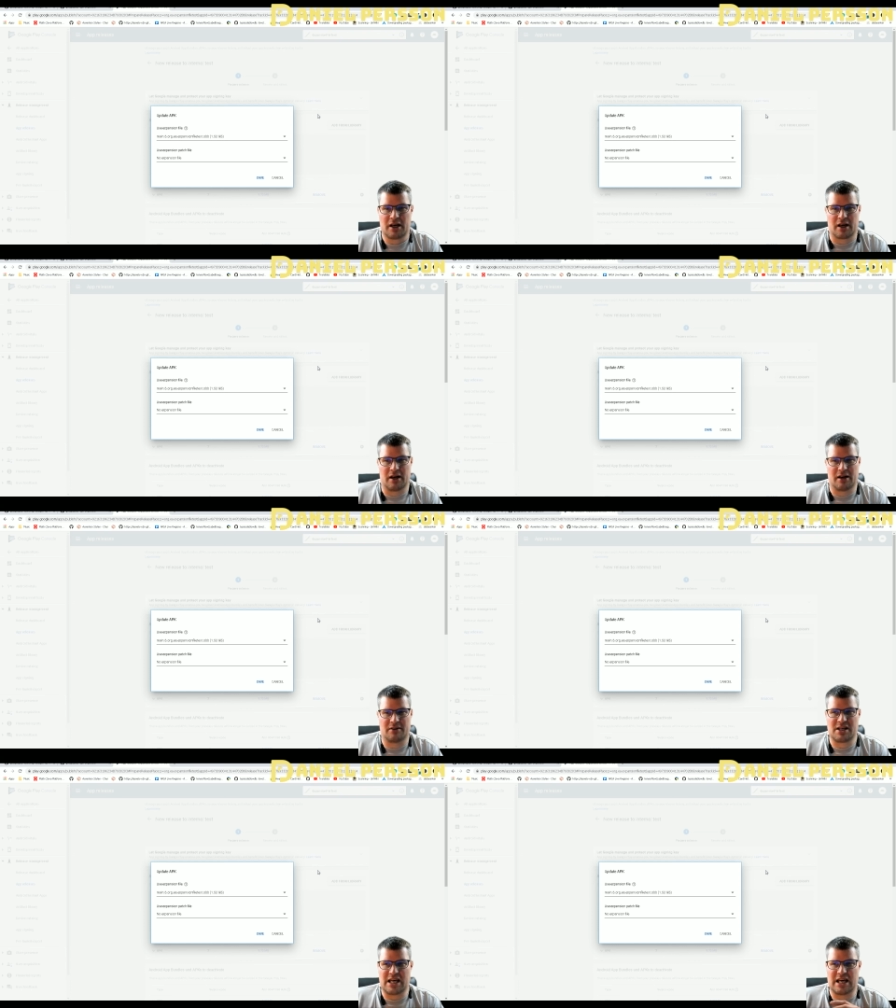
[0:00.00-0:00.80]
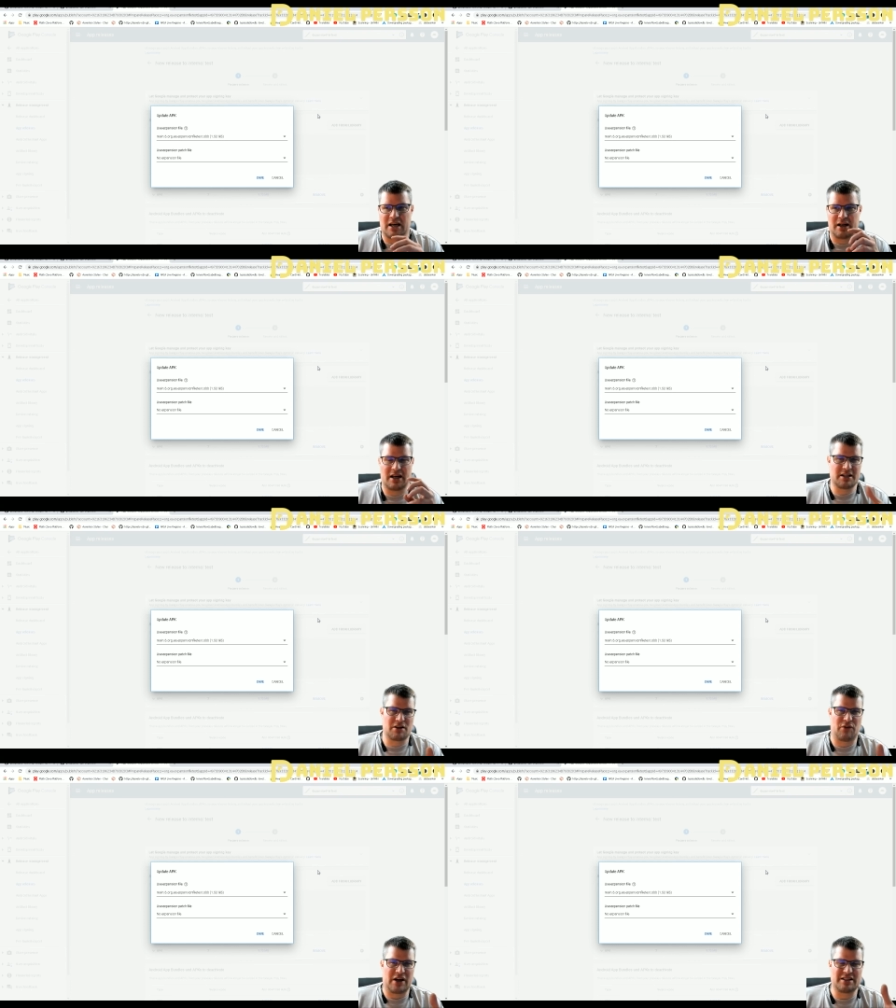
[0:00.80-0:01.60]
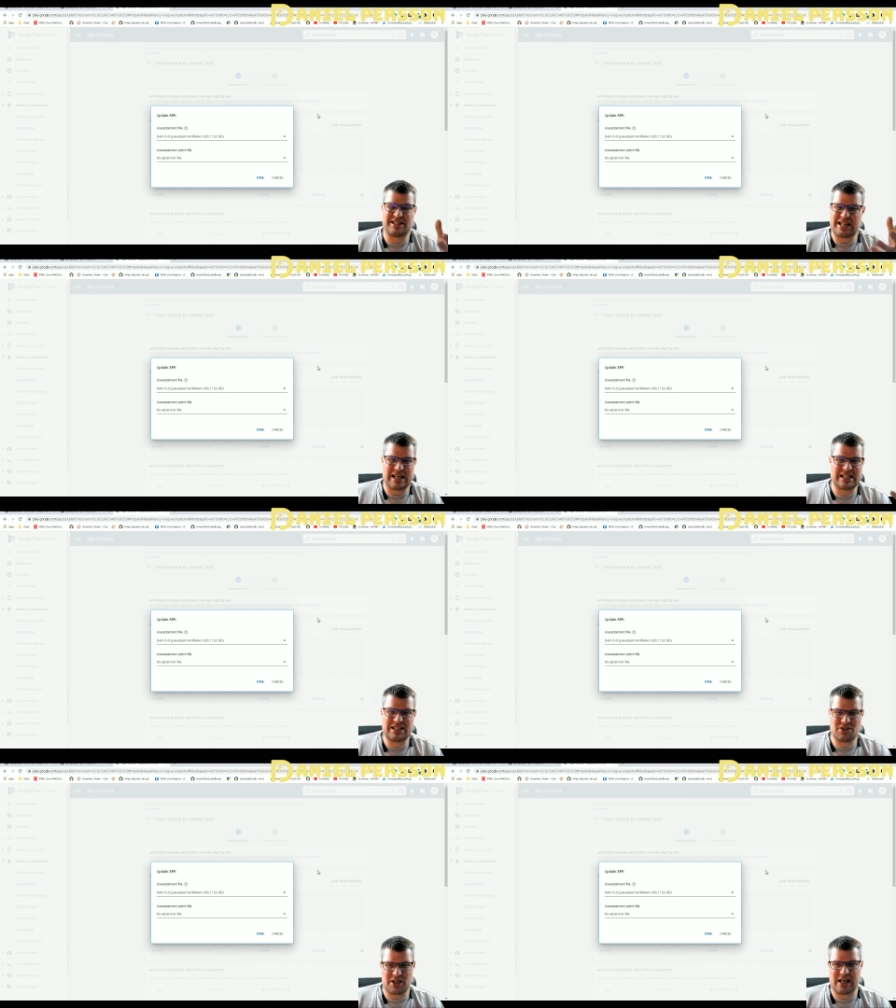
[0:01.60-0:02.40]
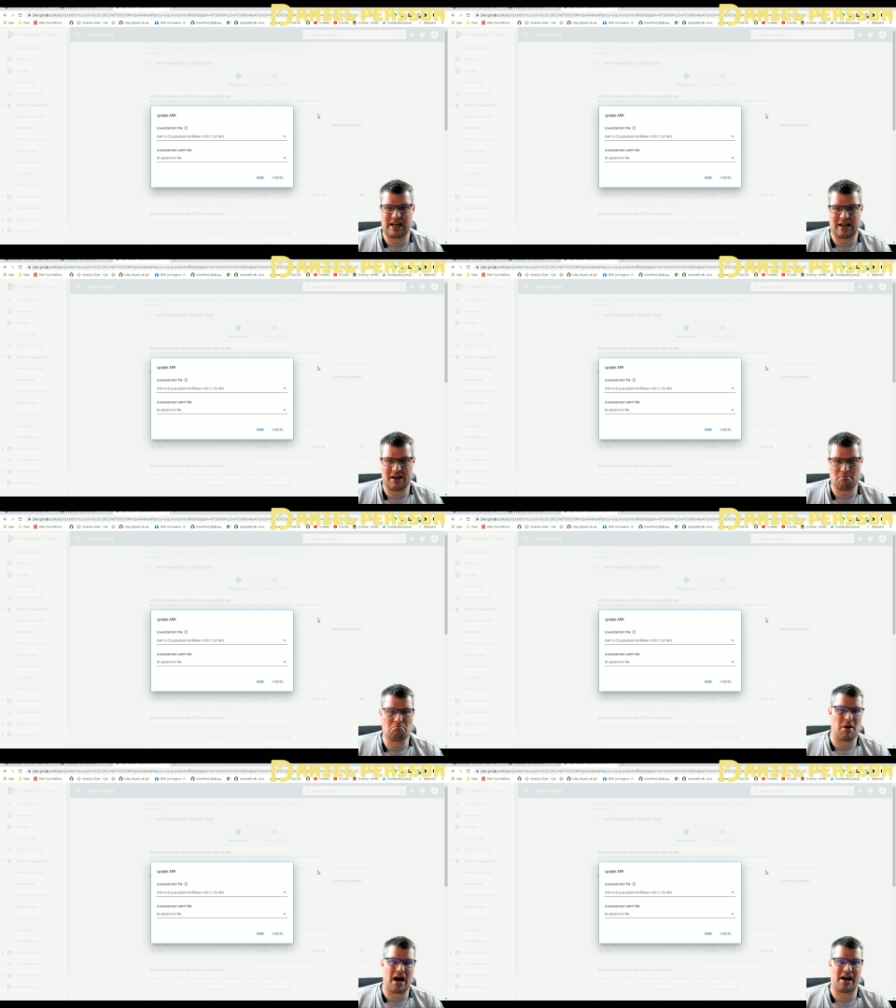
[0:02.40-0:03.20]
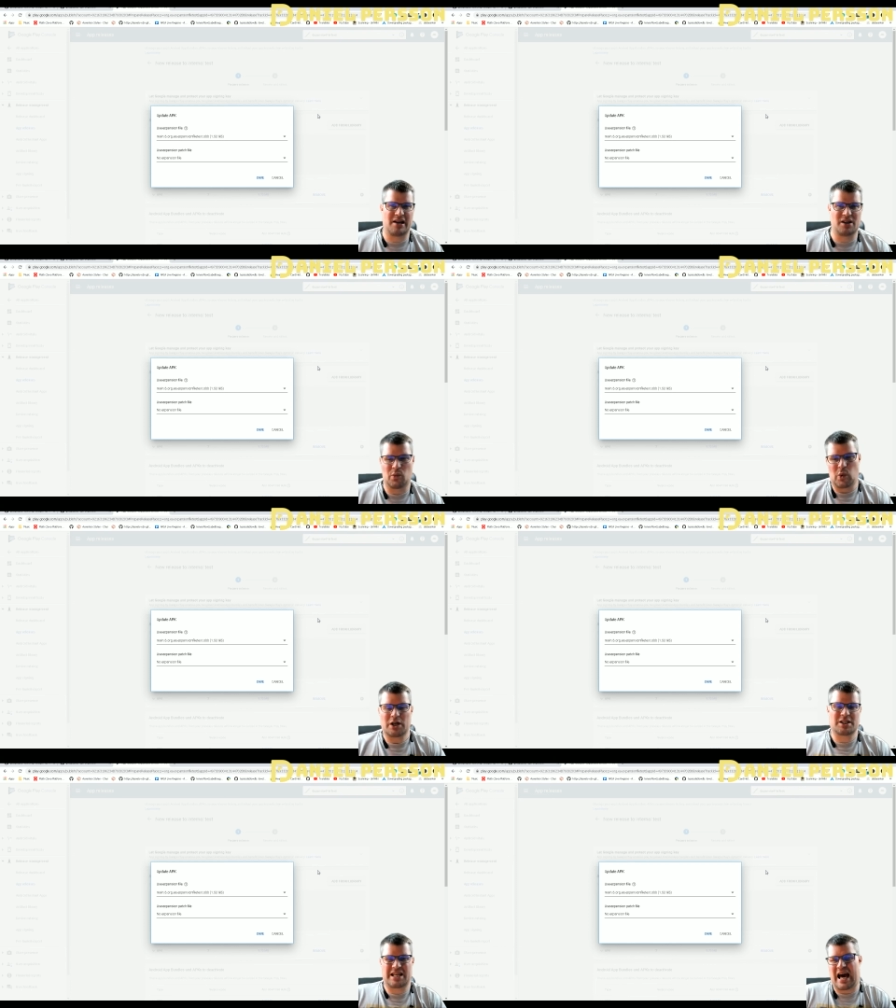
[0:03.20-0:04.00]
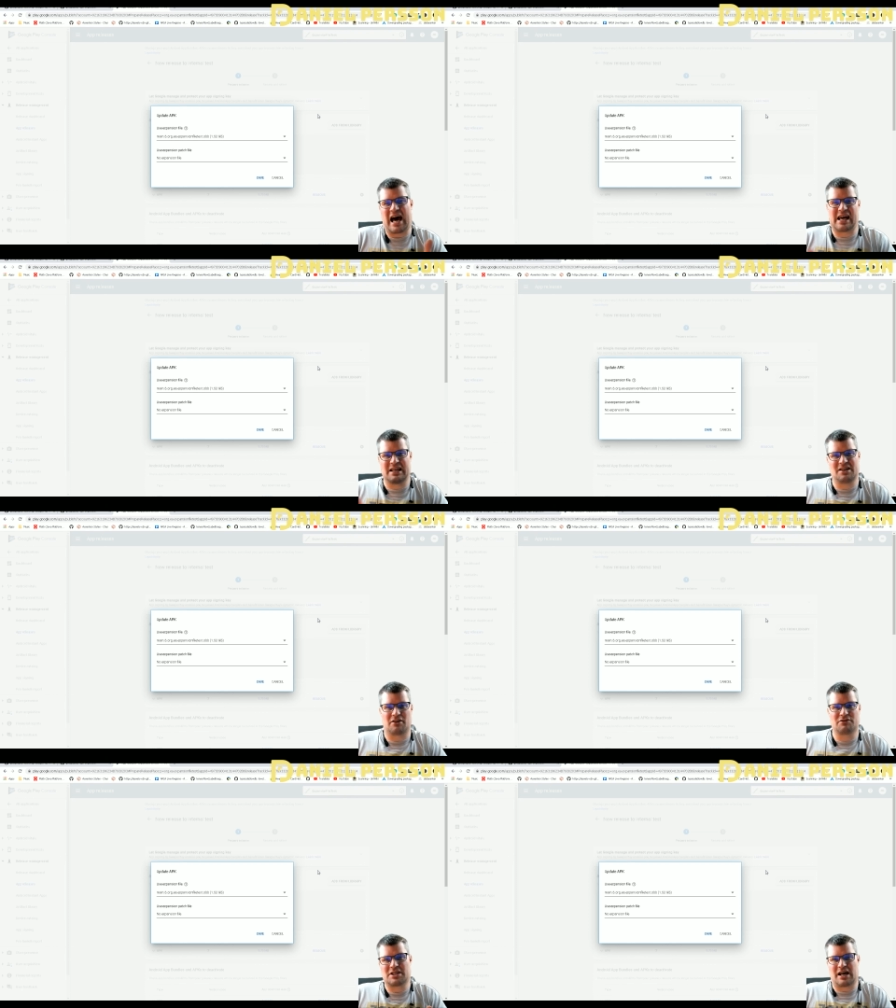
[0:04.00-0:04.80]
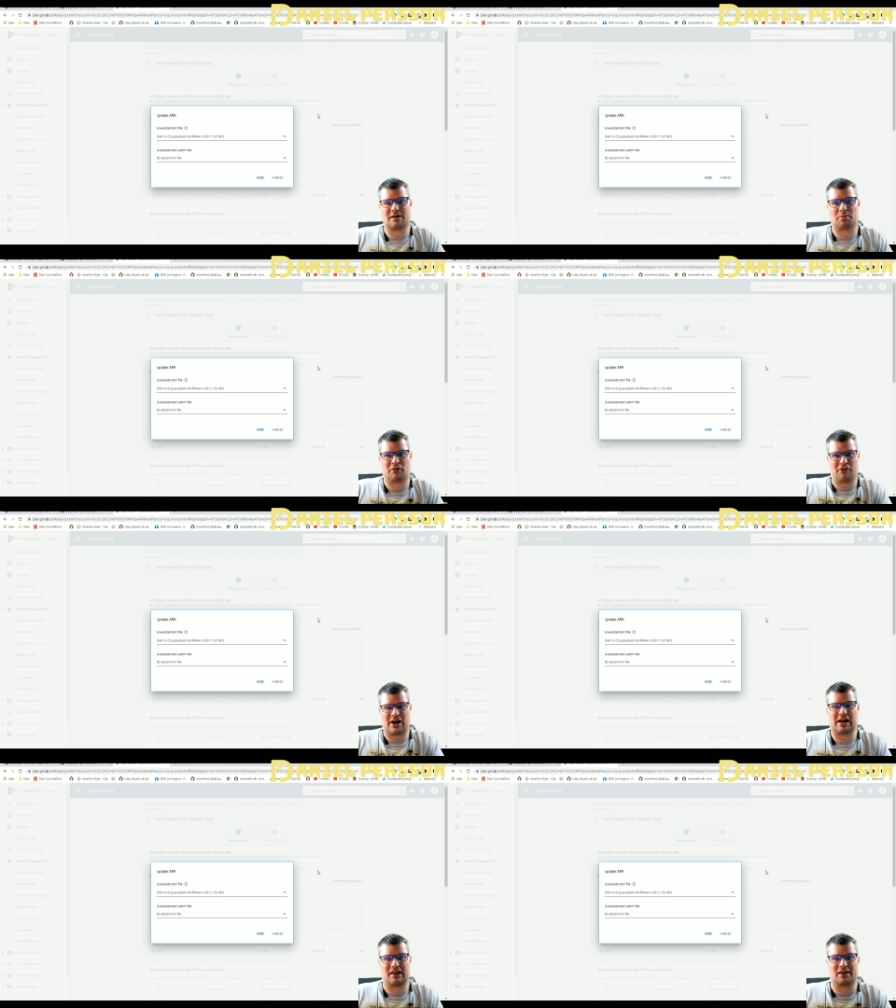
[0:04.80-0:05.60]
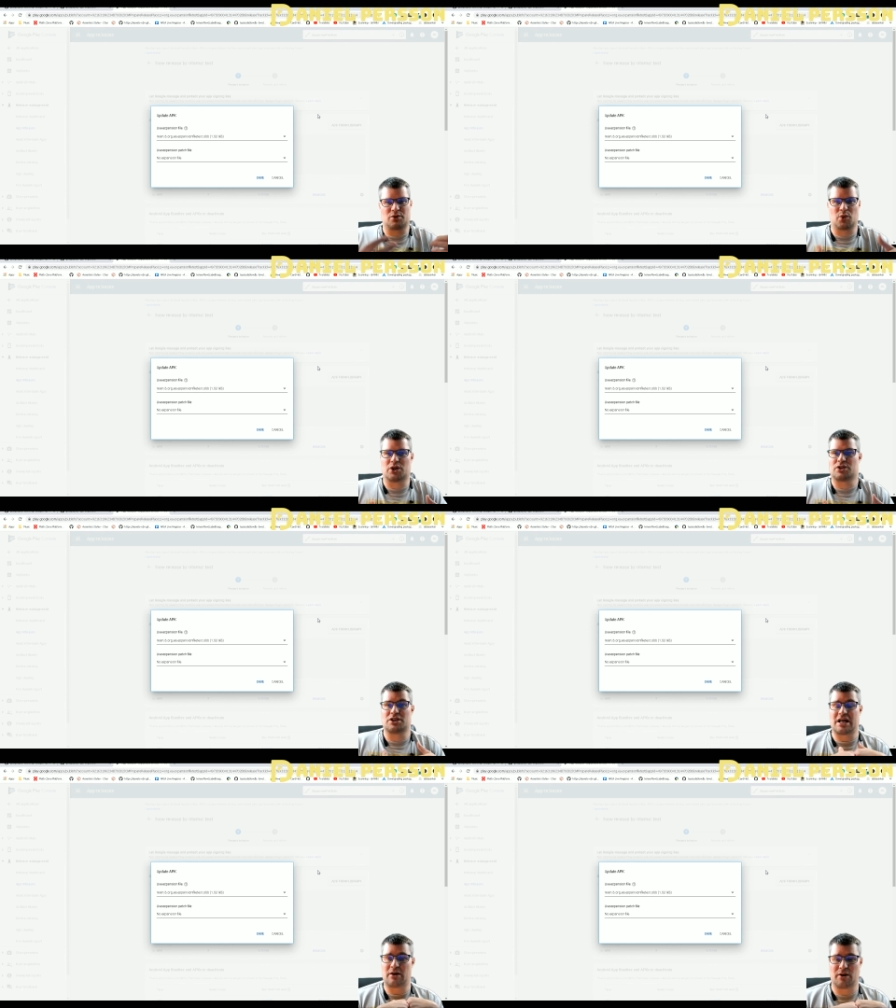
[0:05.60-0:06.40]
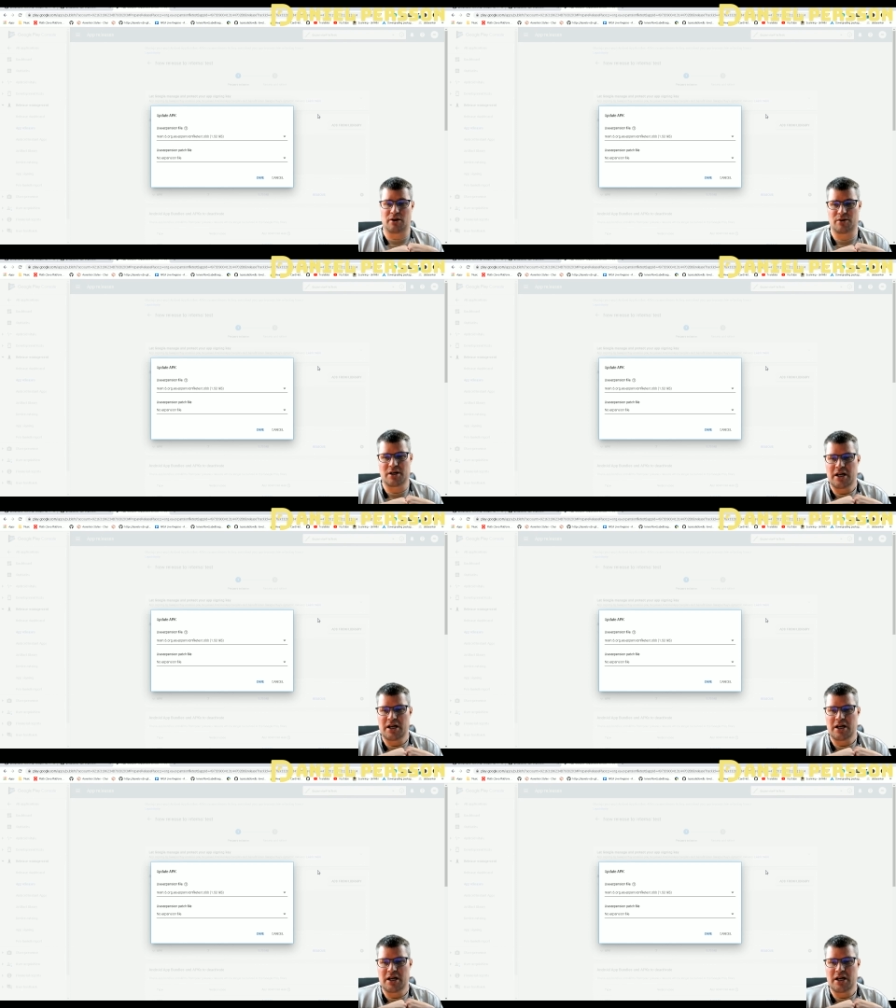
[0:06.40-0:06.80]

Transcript: Uh, the interface doesn't really mind what kind of type of file that you want to download,